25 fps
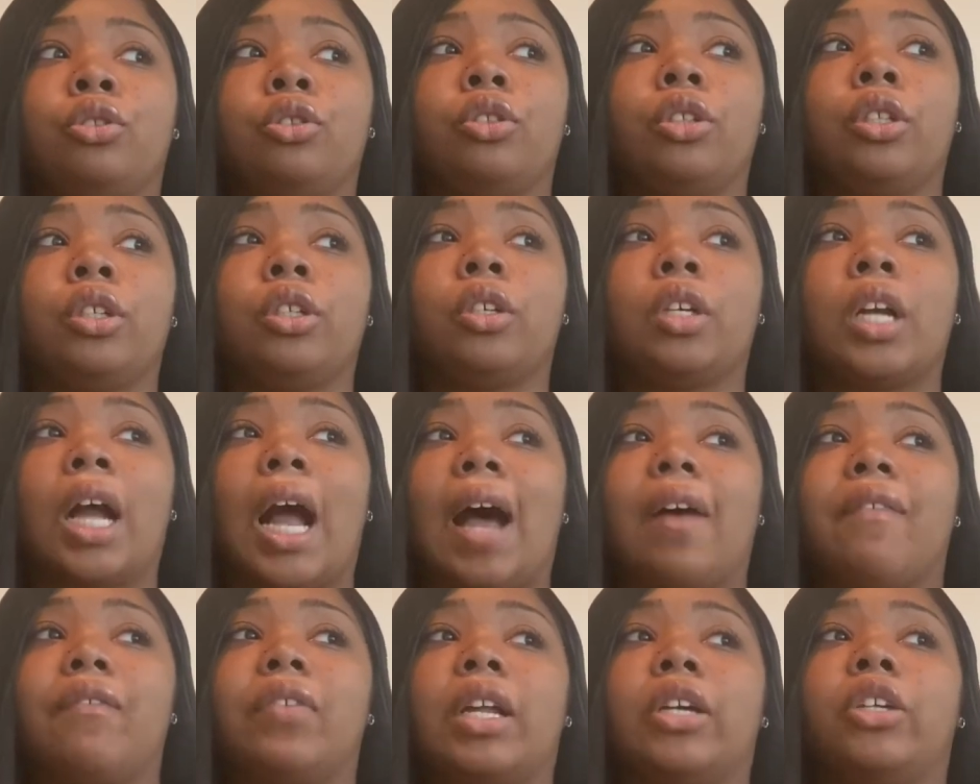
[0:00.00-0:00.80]
year,
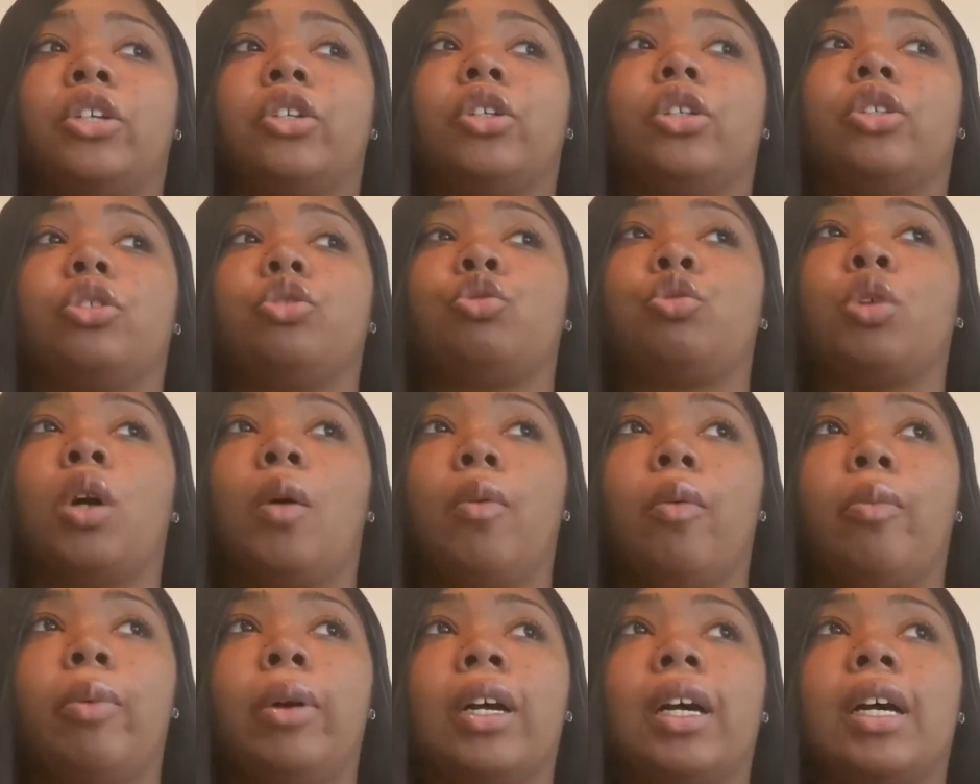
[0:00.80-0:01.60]
I feel like you're in
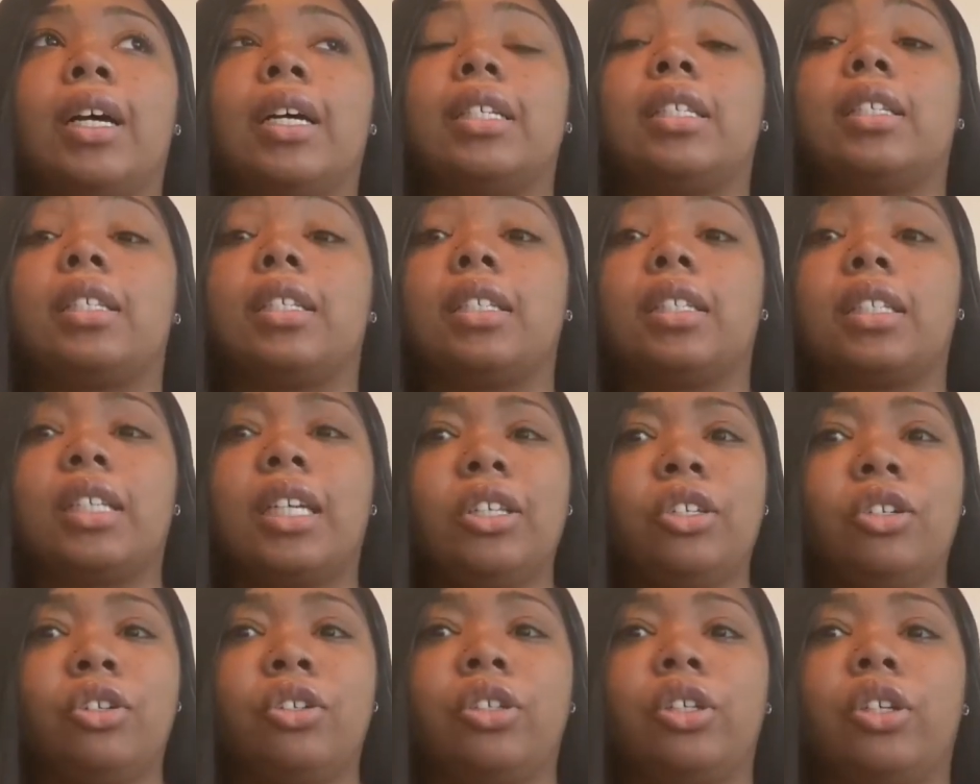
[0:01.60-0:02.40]
trouble because
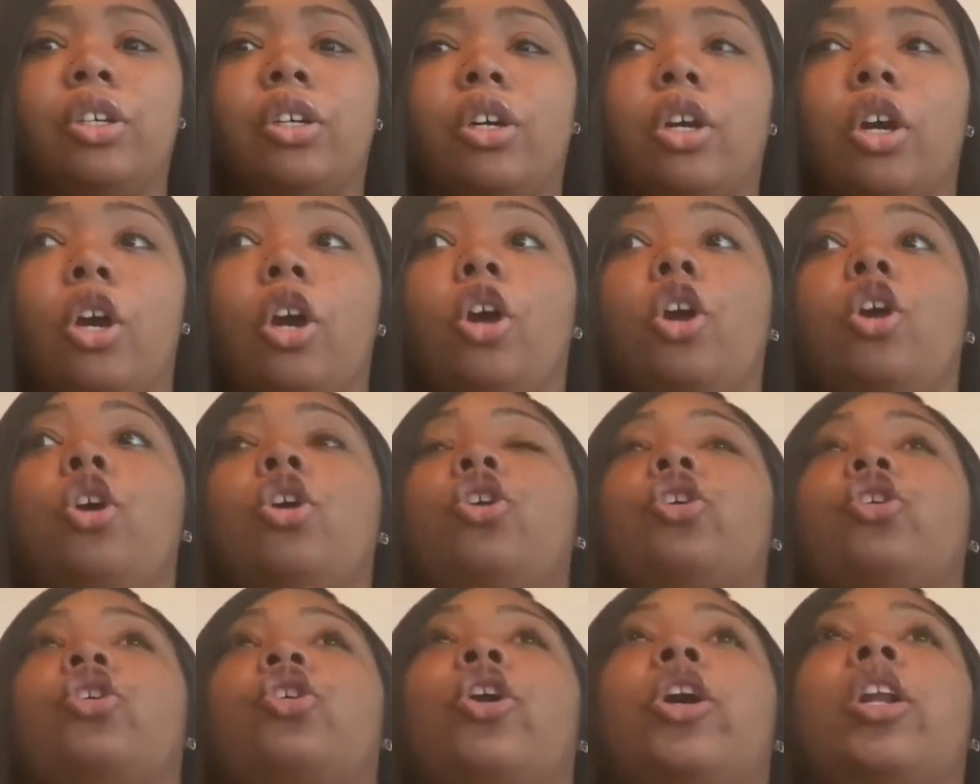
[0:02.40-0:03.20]
senior year,
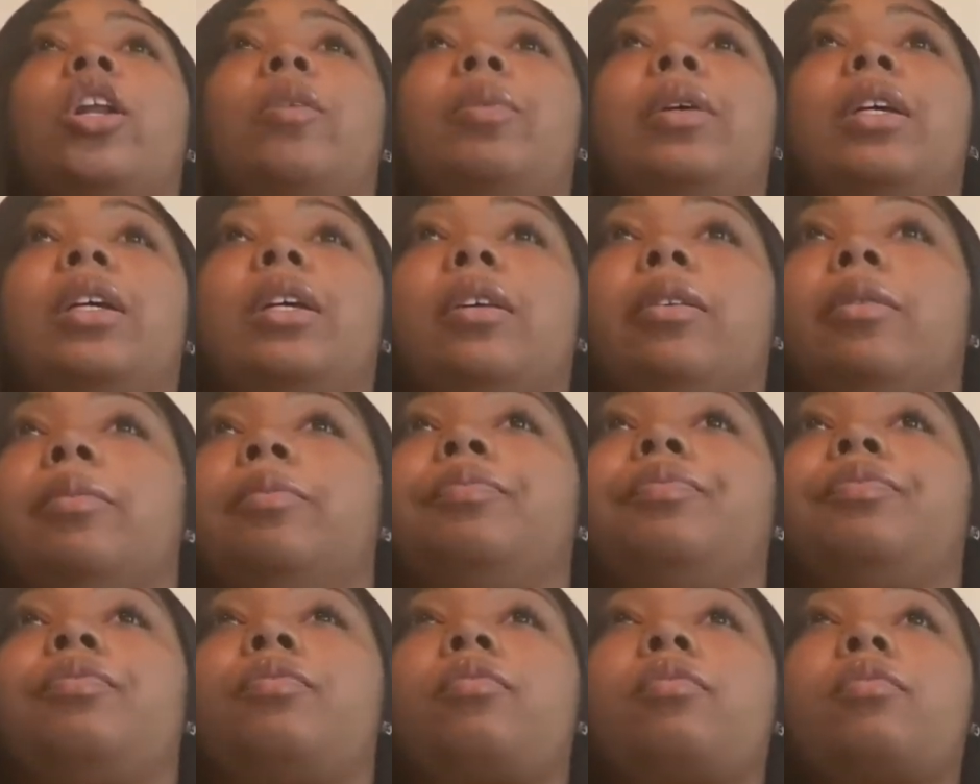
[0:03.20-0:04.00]
you're going to be
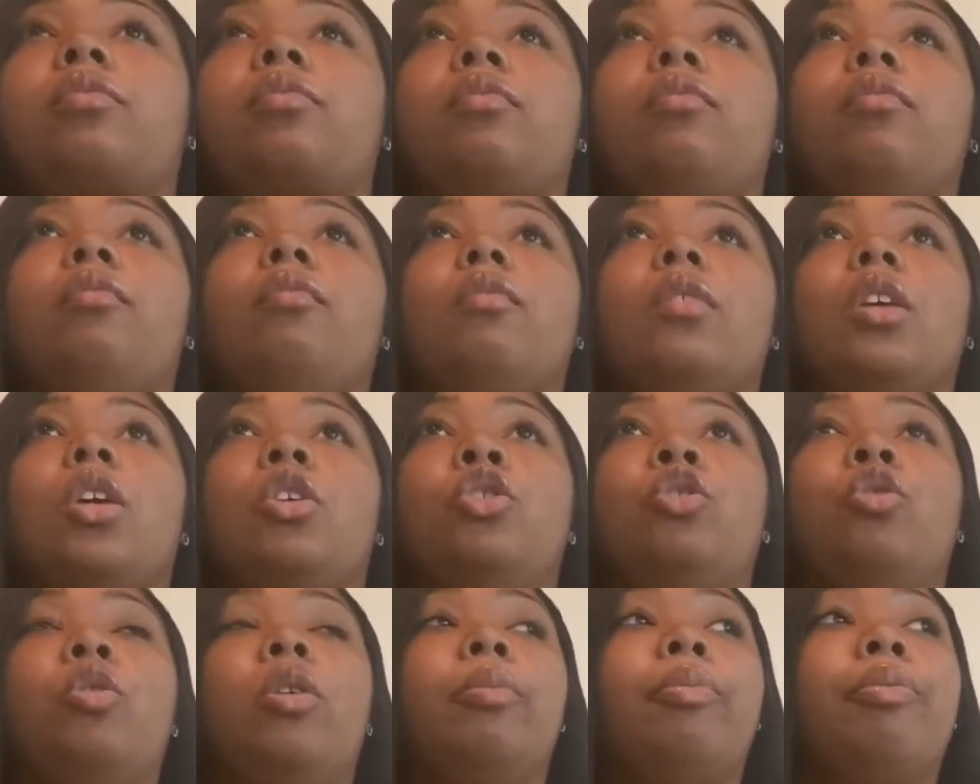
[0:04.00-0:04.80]

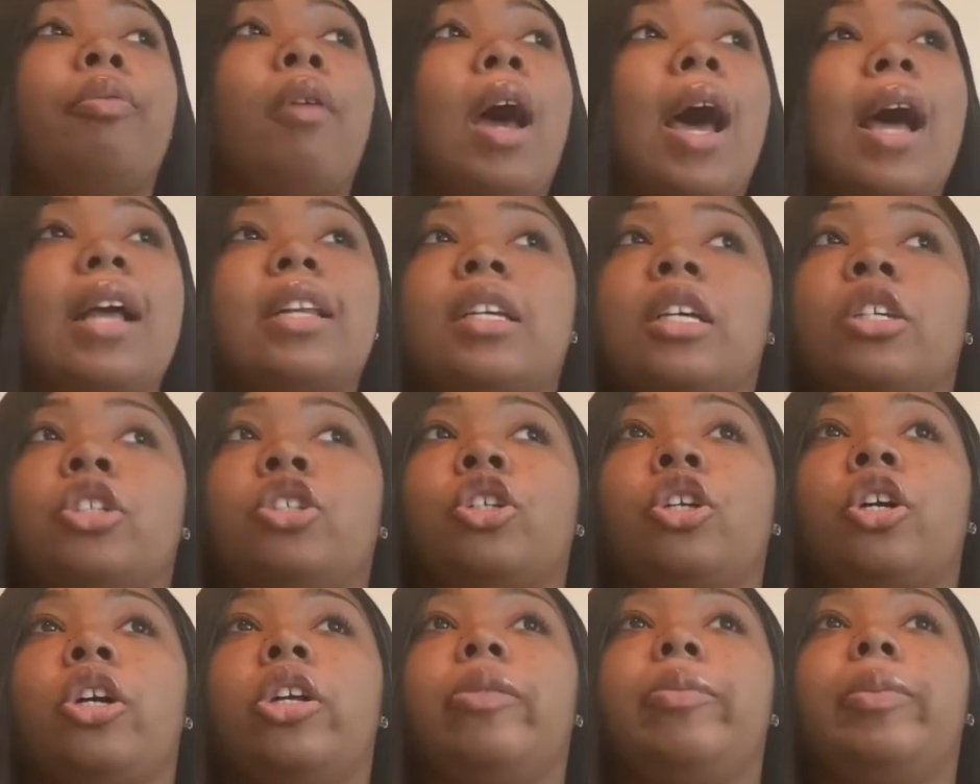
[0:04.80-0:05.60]
doing projects.
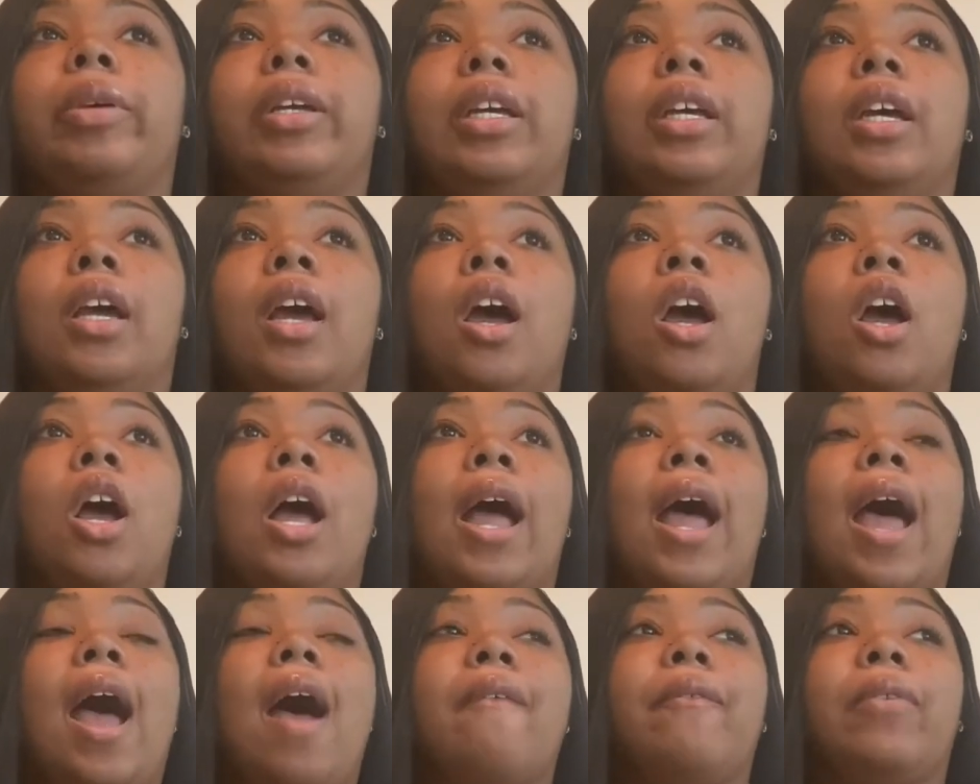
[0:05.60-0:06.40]
You're going to be
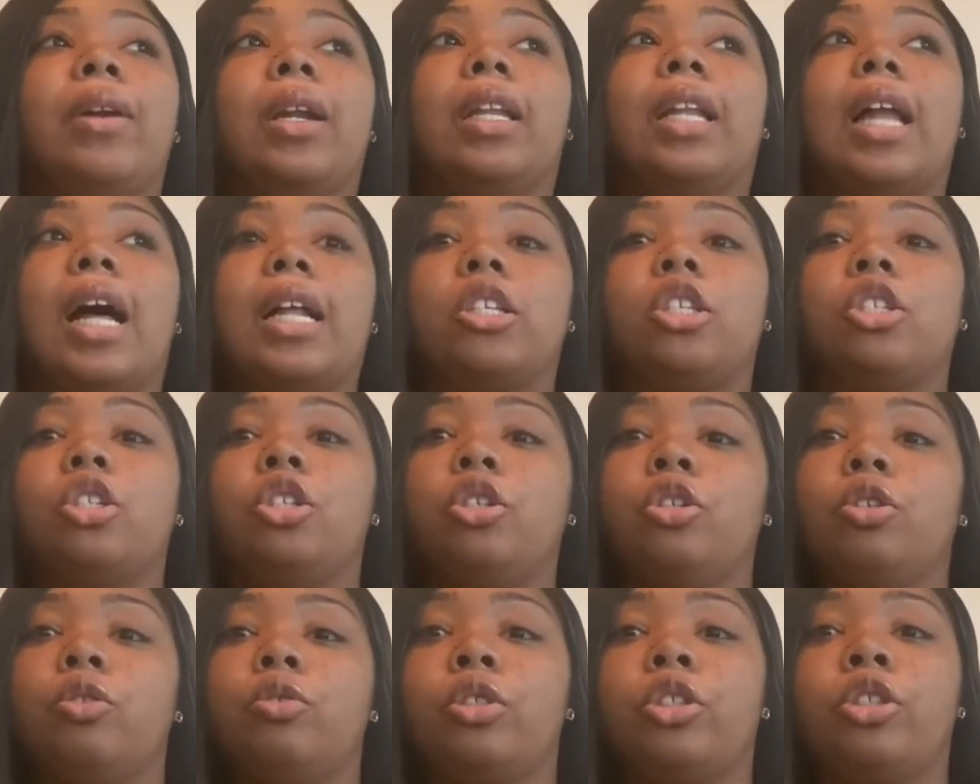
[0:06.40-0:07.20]
having a lot to
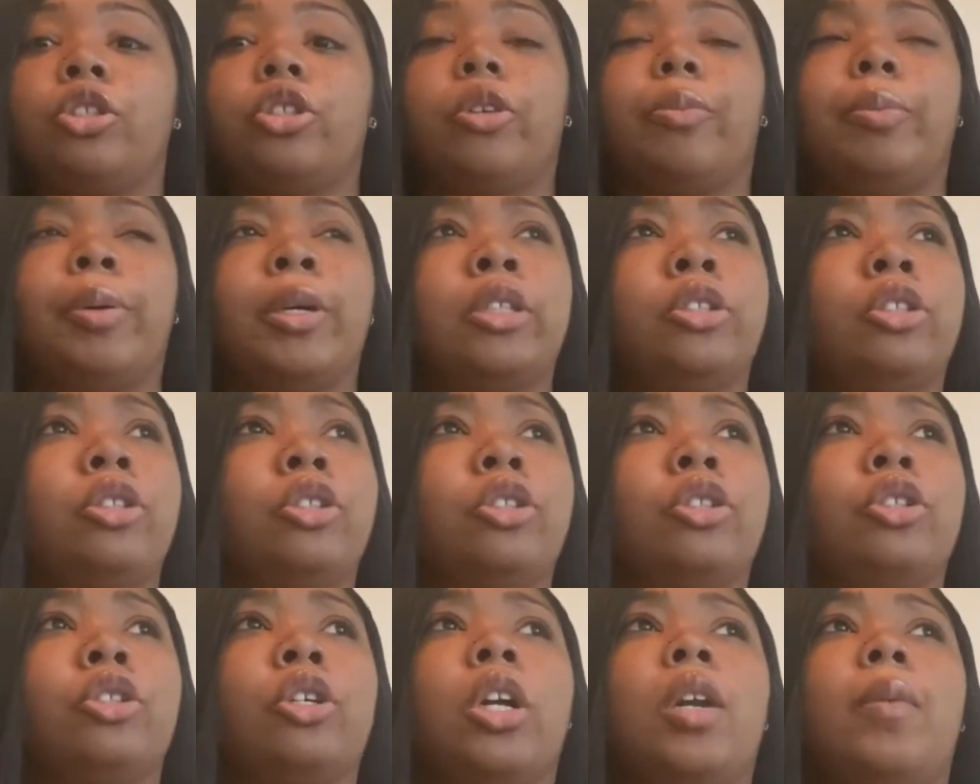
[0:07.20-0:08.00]
do, Senior
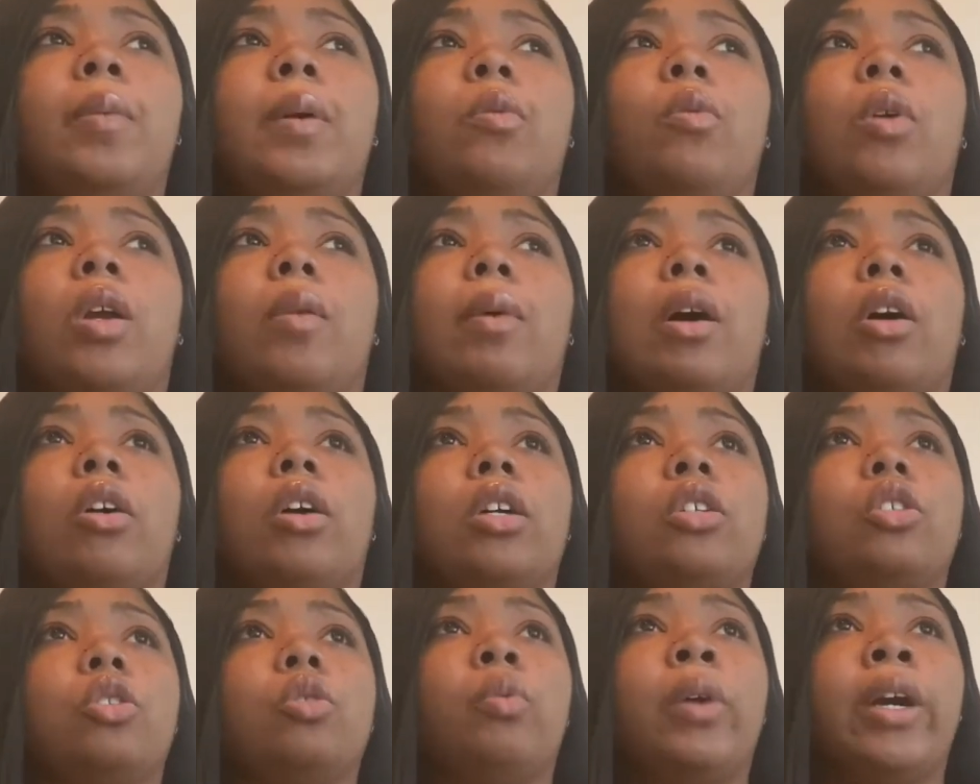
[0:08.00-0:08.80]
pictures. You're going to be worried about
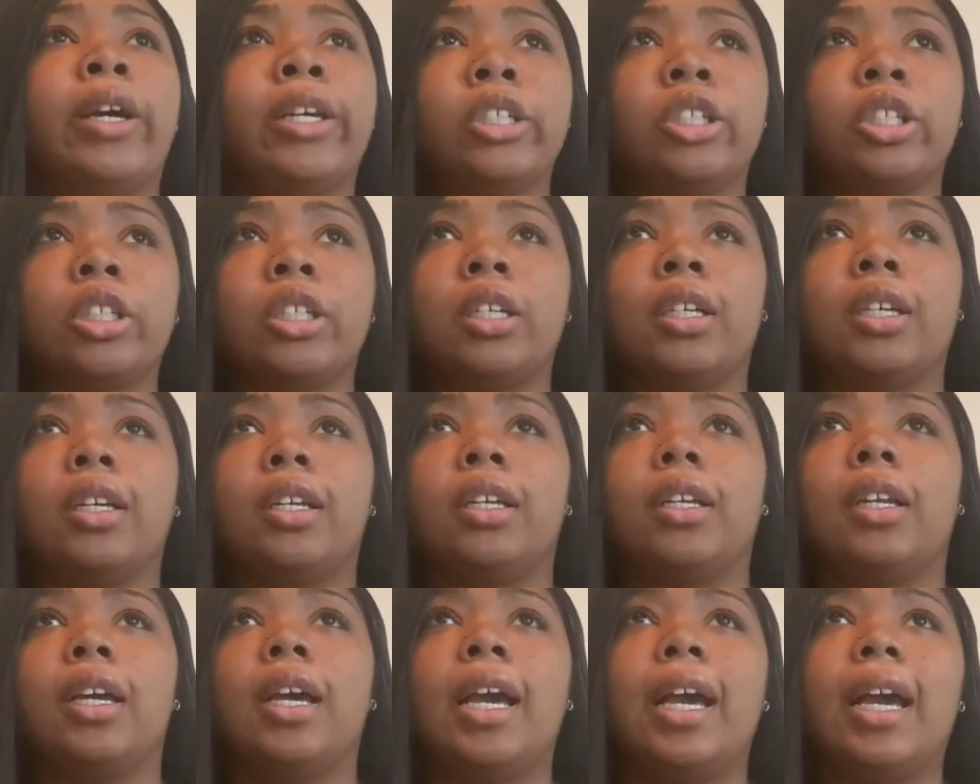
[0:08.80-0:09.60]

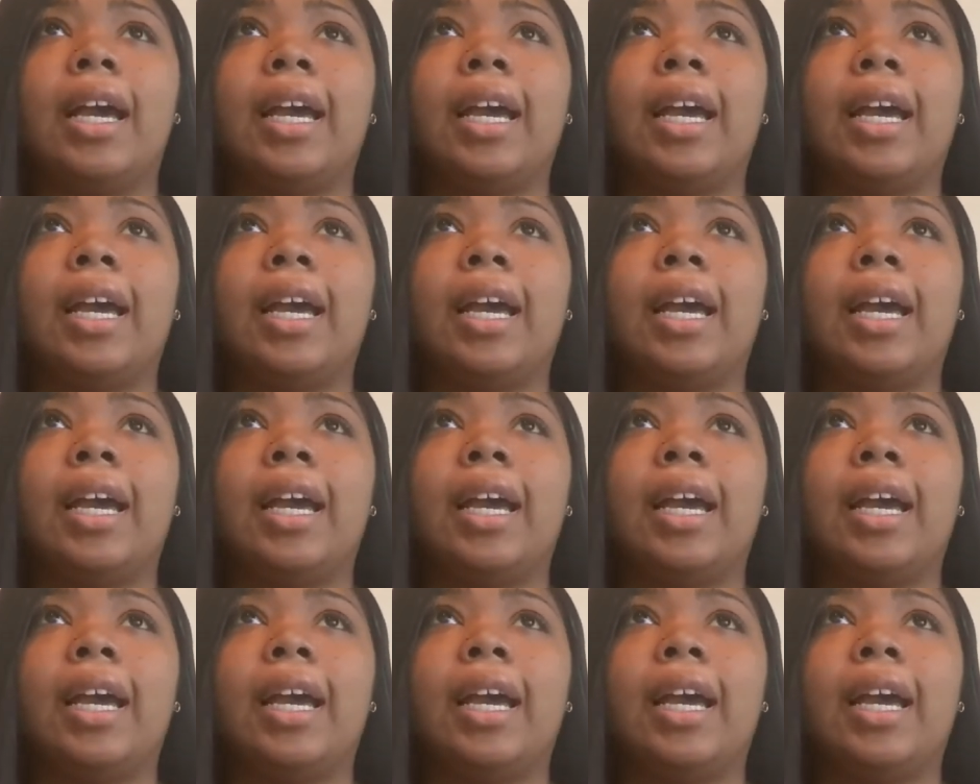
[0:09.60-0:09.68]
graduation.